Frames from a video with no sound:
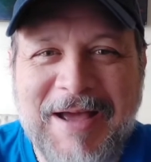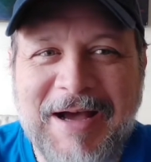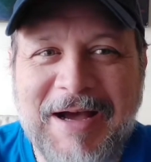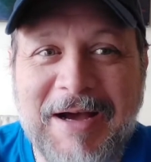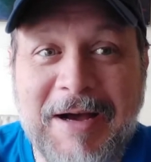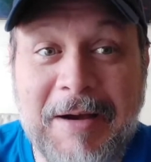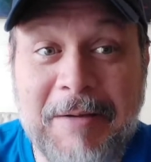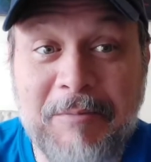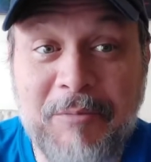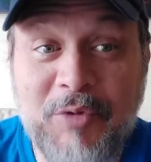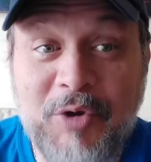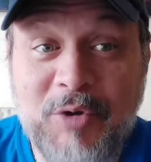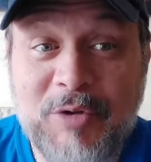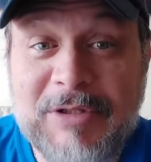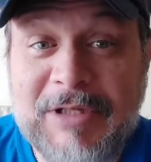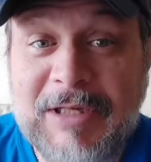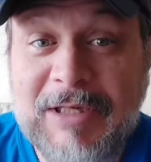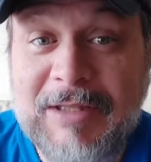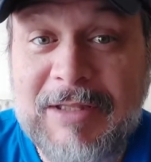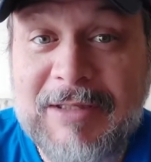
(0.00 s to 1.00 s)

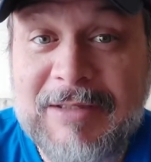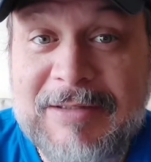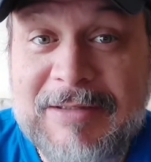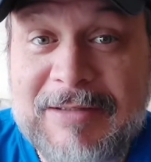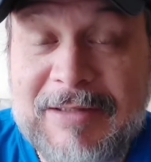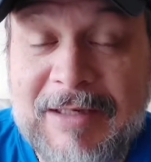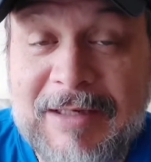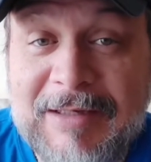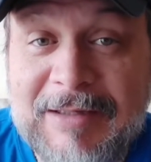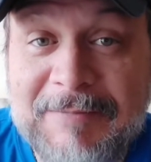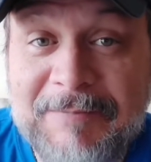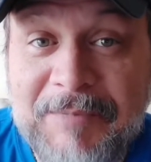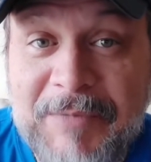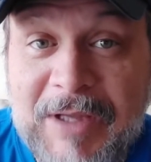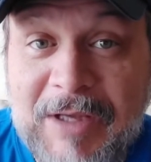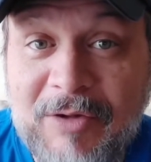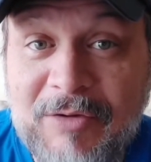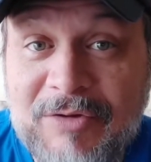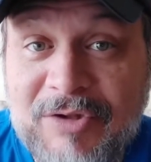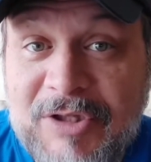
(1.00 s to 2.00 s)
Using this El
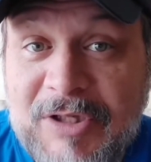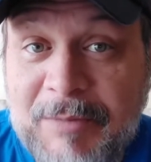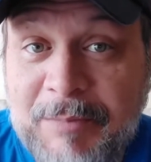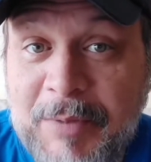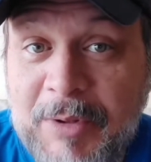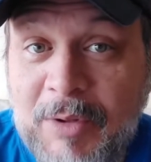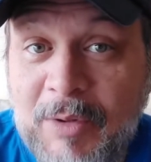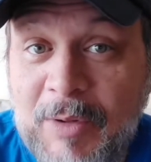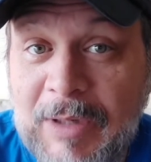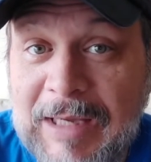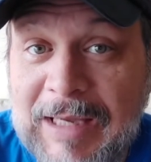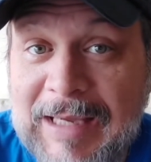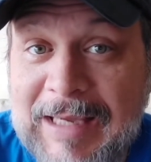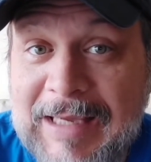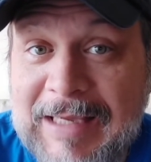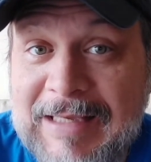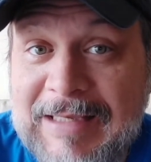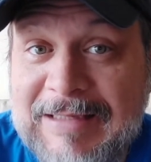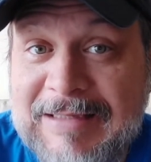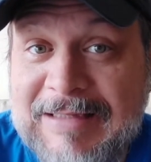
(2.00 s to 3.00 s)
Cheapo
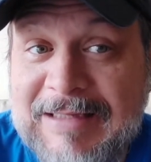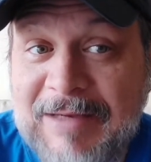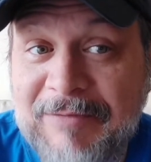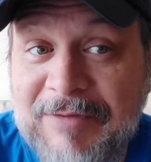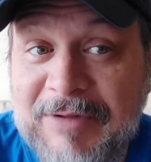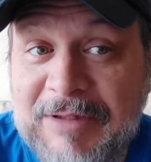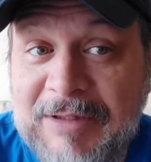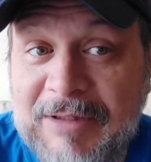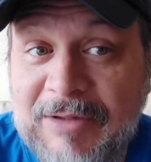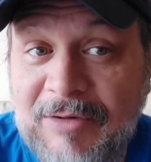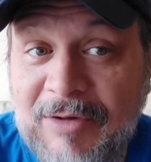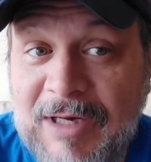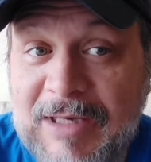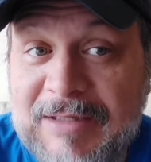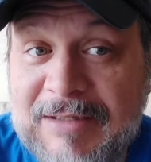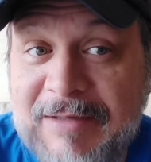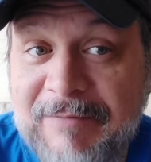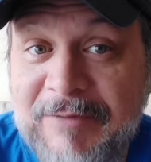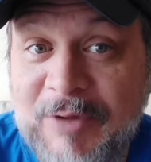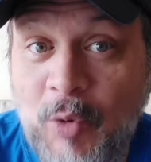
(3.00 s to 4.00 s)
A70 or
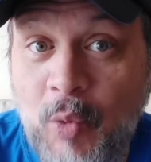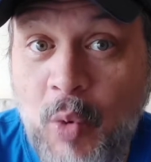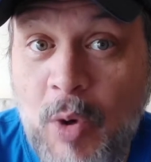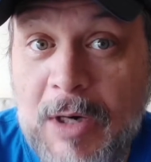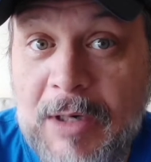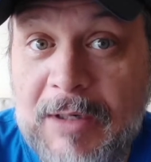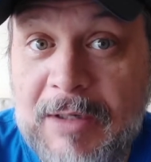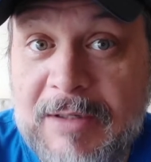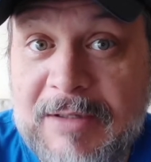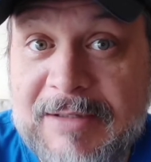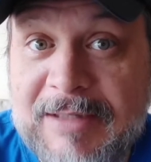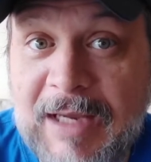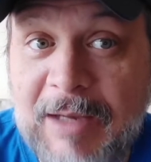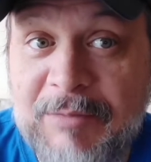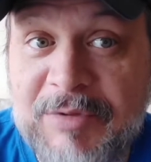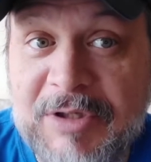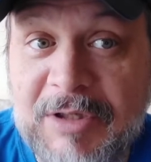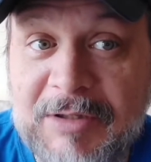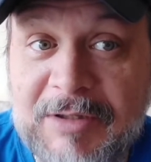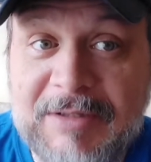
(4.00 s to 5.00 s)
A71
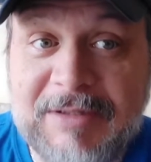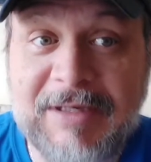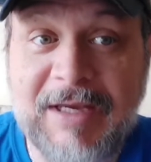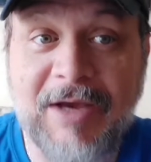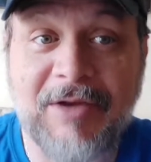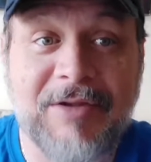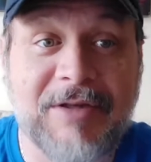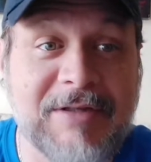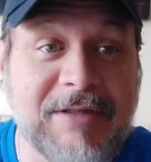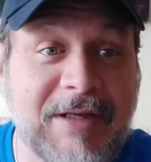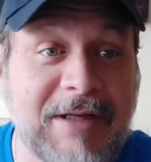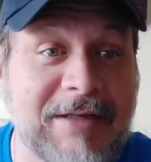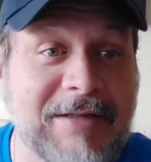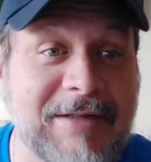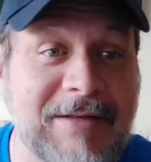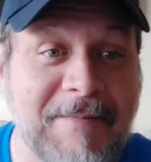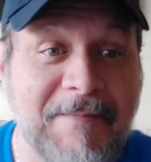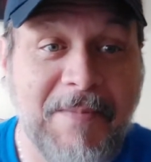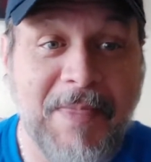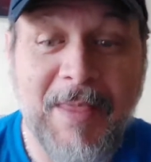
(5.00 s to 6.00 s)
Samsung. Let's see how this does.
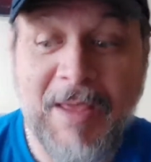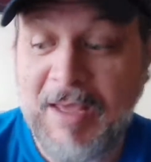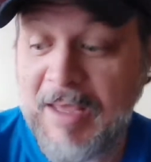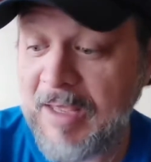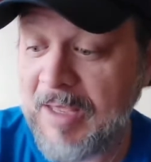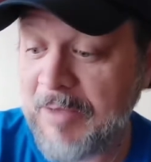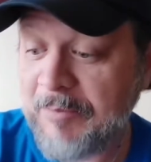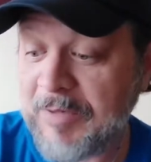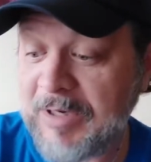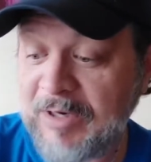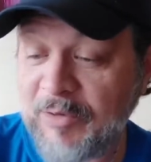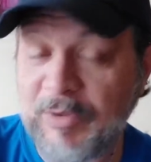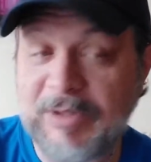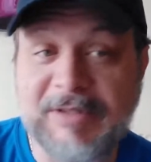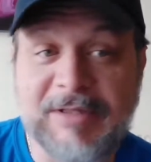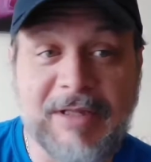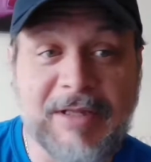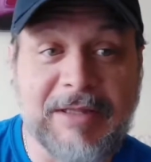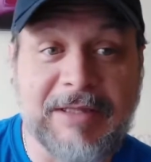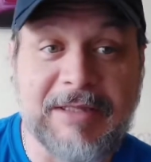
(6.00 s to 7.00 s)
But
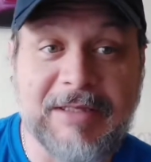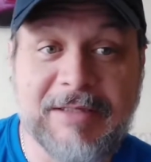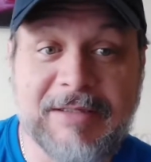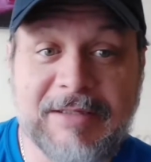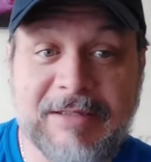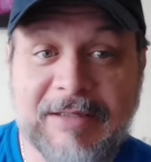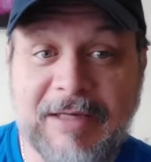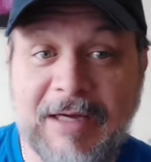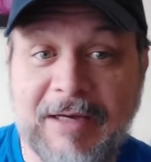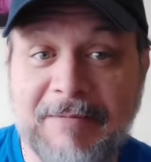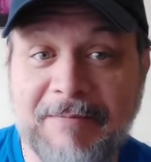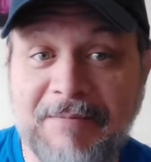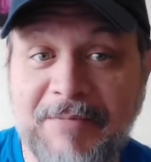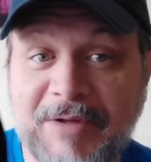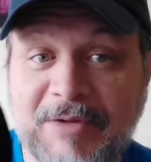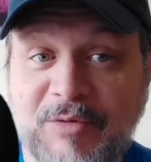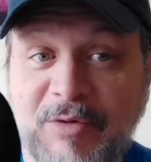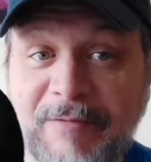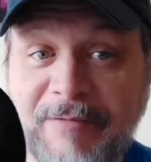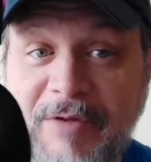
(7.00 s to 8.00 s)
anyways, this
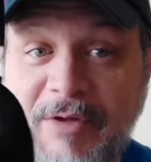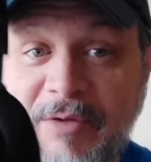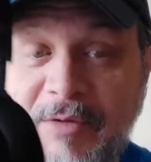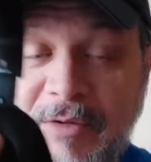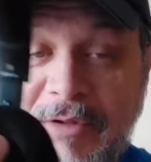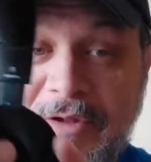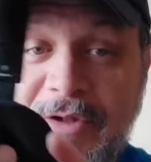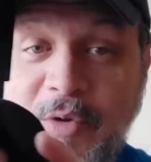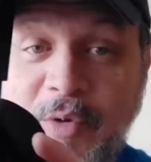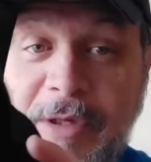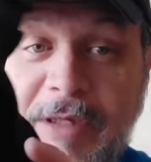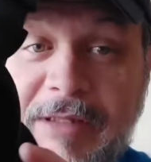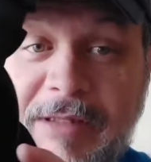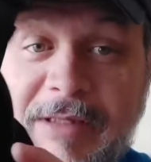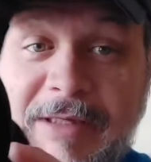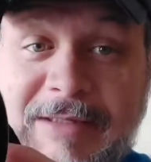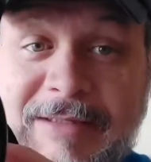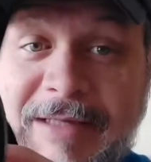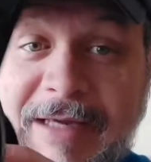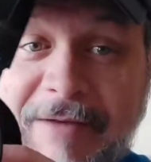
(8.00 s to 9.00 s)
review is quickly,
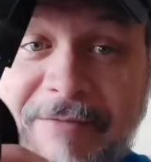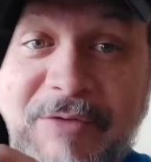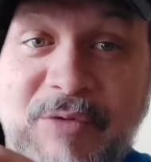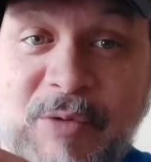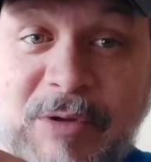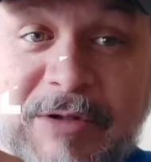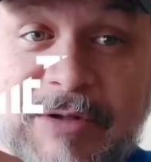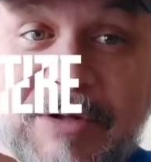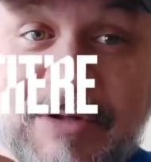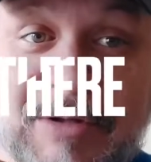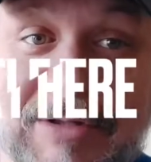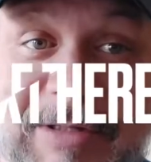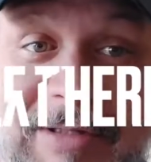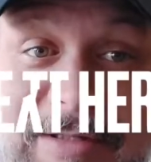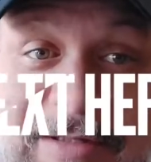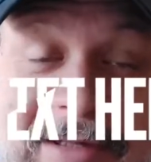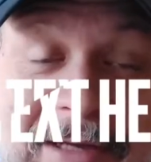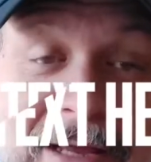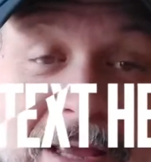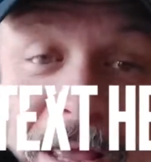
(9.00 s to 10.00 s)
because I have to return
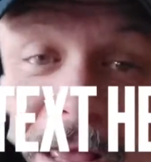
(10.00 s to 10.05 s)
these.